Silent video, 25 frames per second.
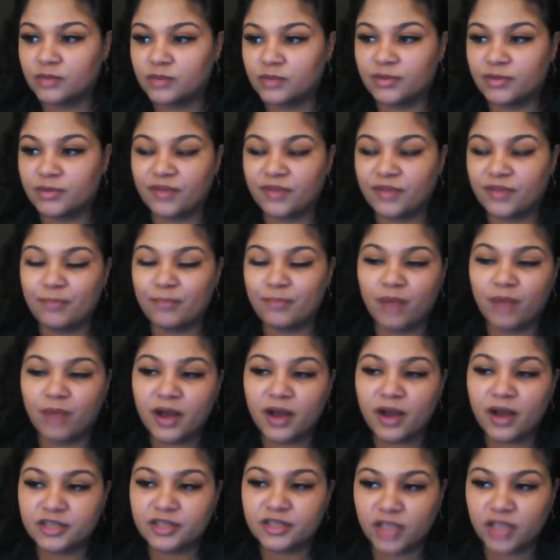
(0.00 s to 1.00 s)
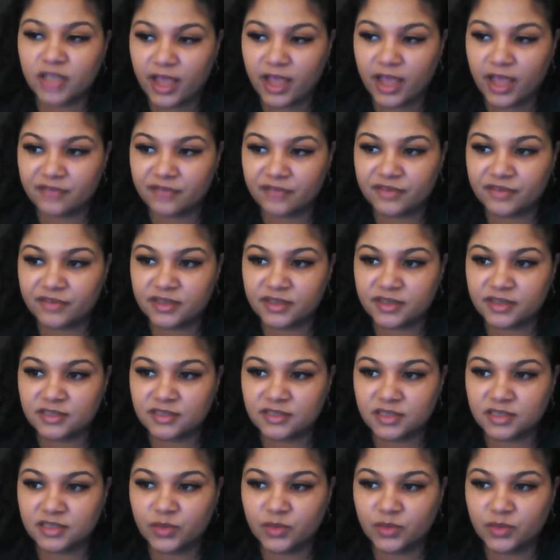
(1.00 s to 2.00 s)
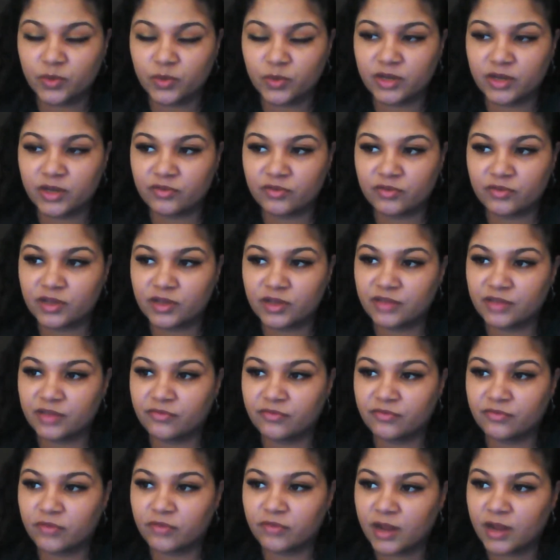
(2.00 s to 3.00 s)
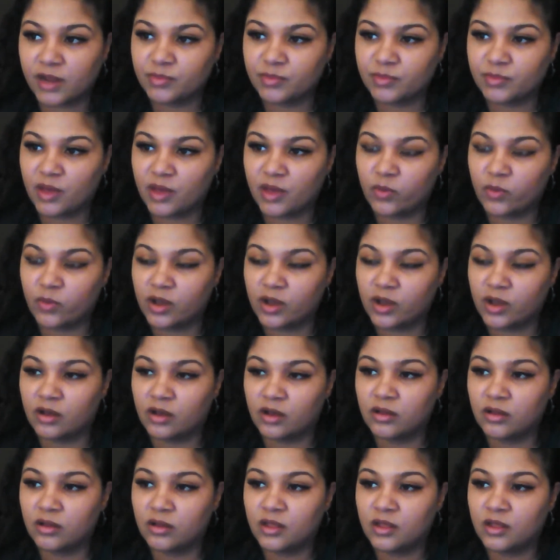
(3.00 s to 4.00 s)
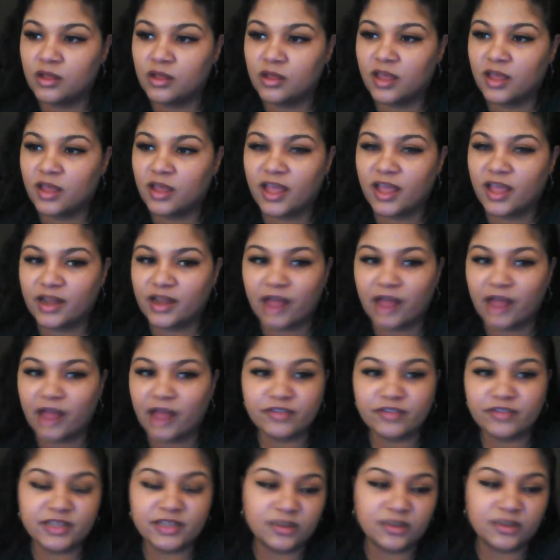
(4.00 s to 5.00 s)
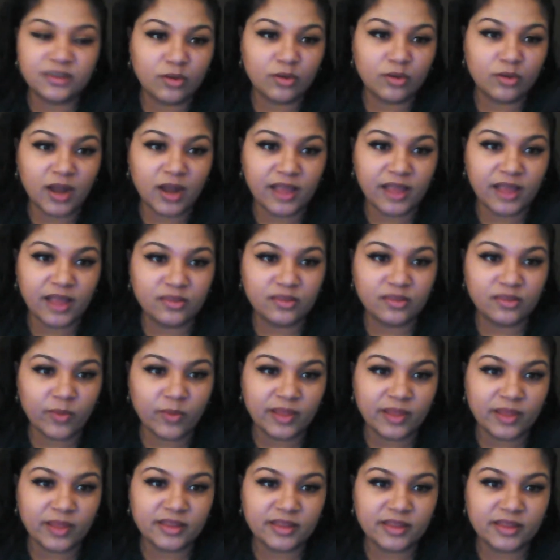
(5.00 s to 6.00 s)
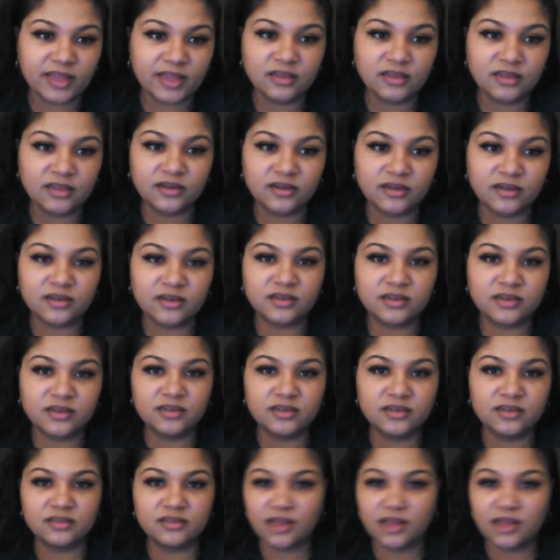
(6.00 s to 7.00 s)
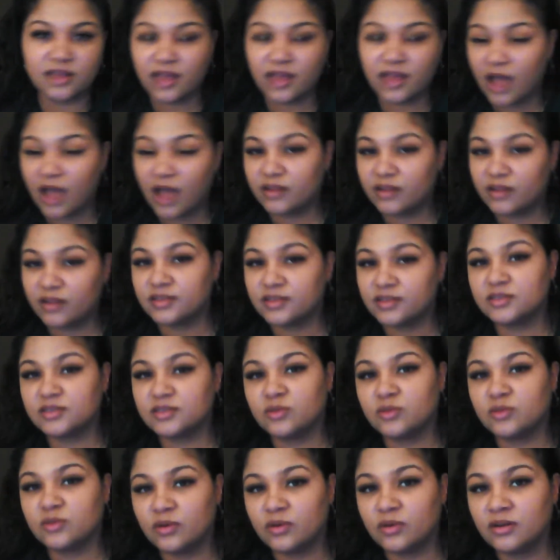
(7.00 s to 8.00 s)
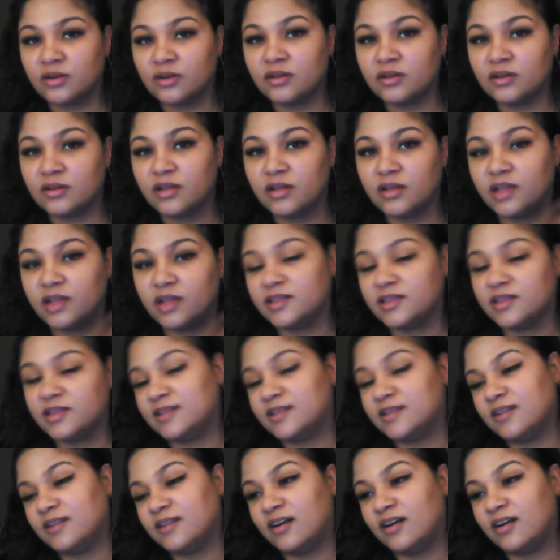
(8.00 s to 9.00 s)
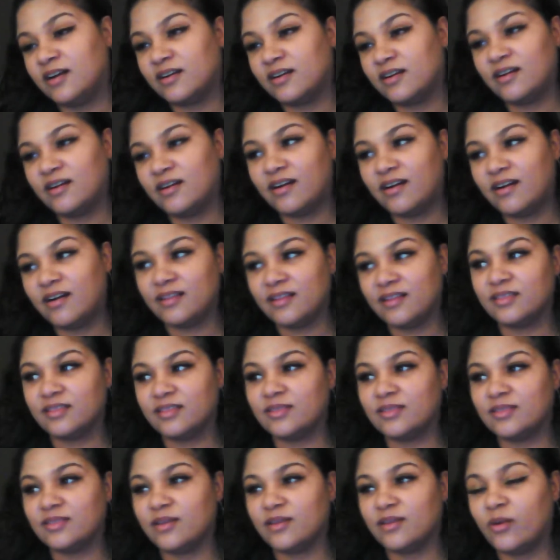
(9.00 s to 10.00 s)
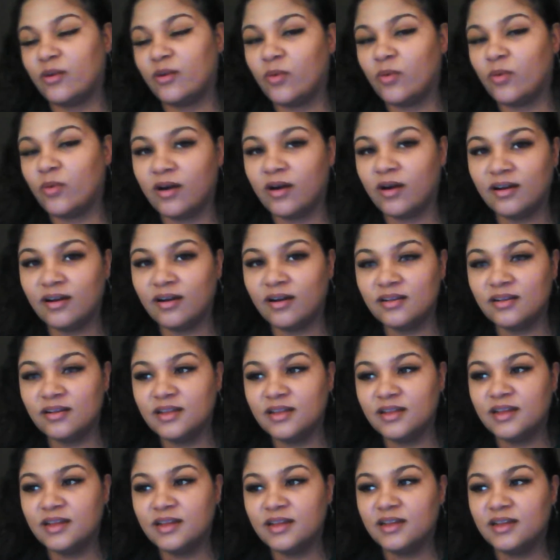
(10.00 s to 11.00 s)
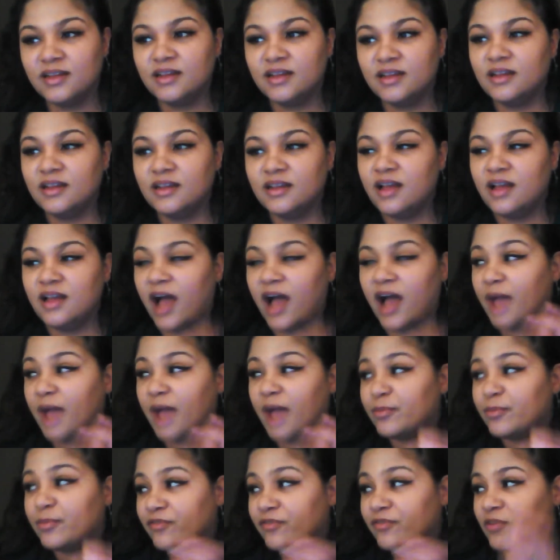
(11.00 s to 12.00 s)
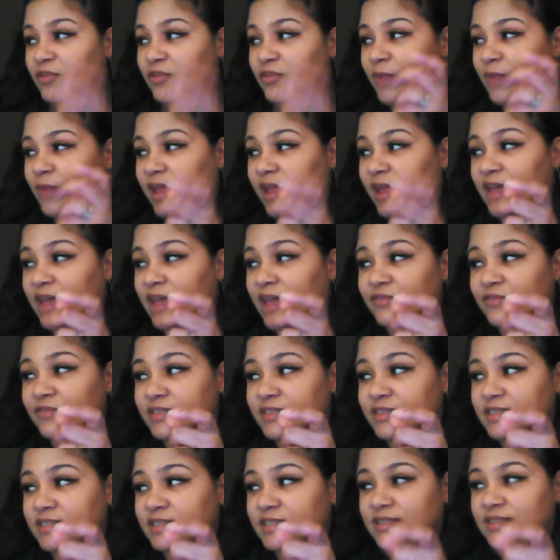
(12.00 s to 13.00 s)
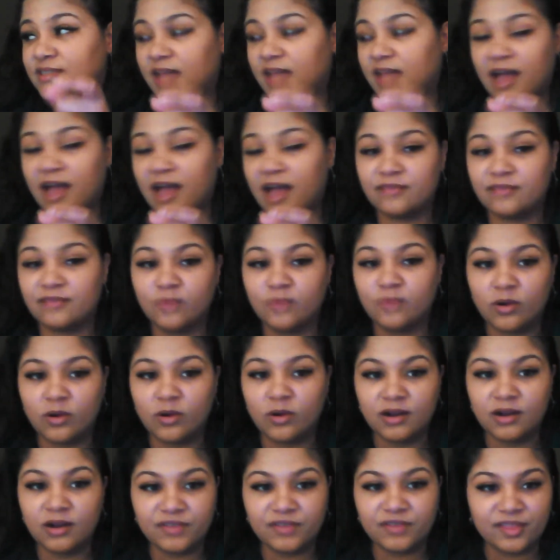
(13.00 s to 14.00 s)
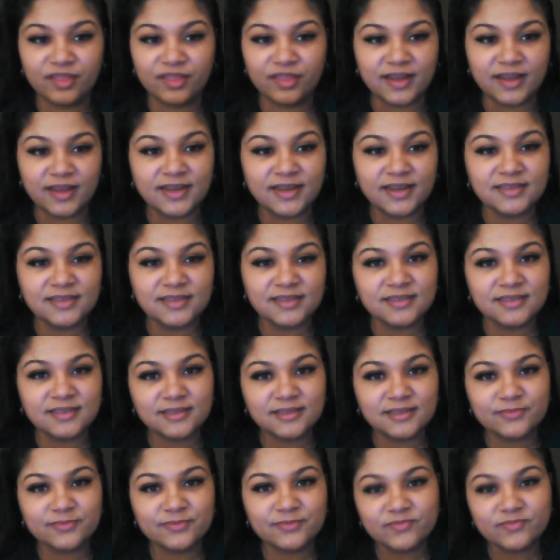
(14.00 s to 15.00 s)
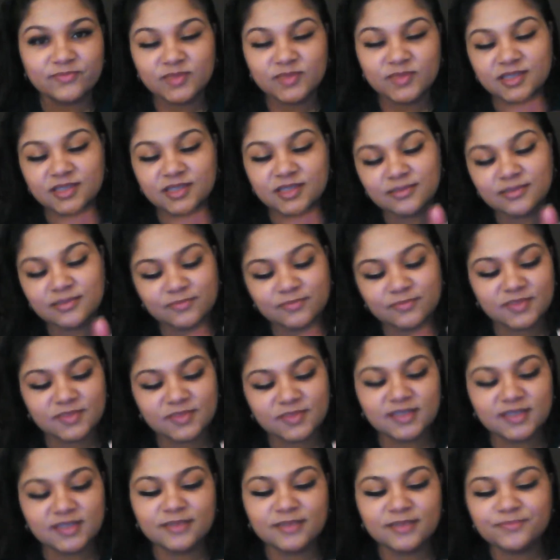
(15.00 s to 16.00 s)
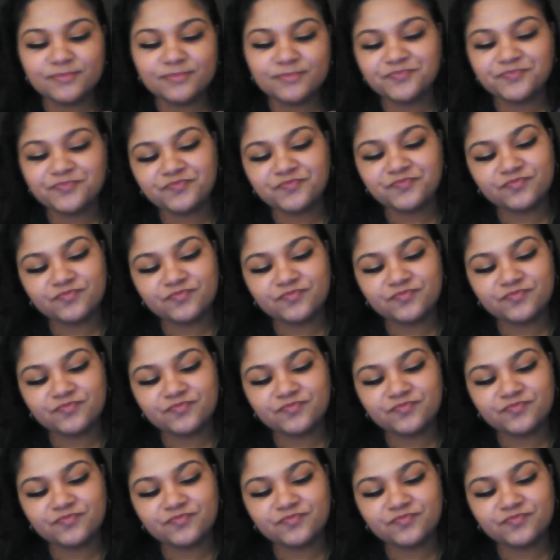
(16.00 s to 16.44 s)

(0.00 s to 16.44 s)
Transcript: But if I bought a canvas, it wouldn't really frame that well, and I really don't like the way that they look like out of the store and then hung on a wall. I prefer my canvases to have more of a thickness to them.